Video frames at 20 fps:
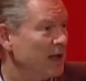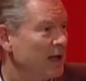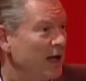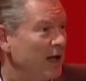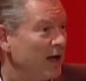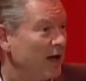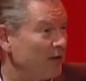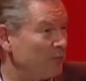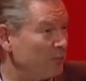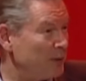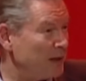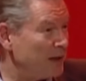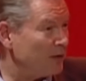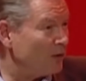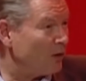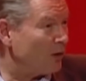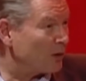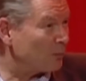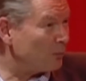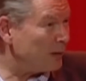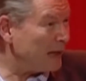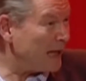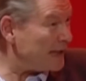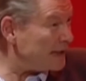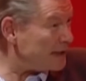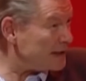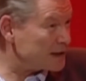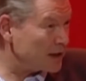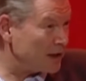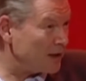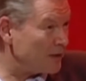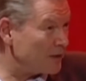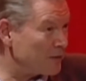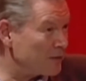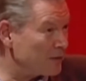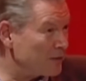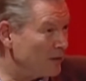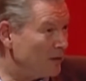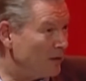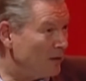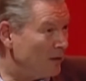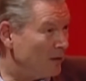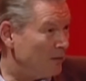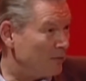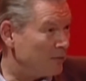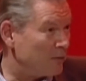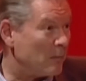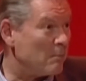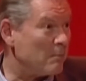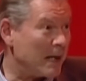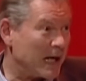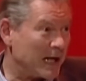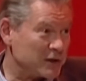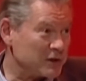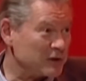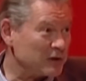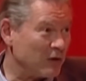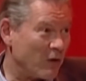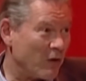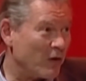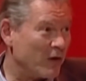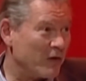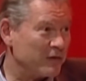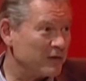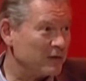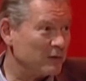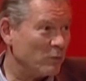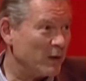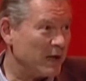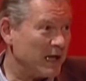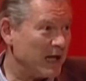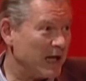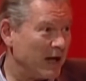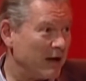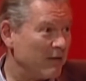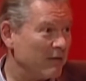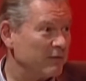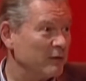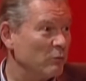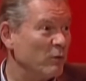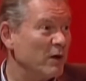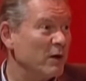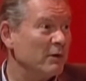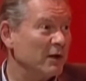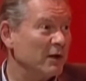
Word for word: have been on planet Earth for much longer than we have, and we were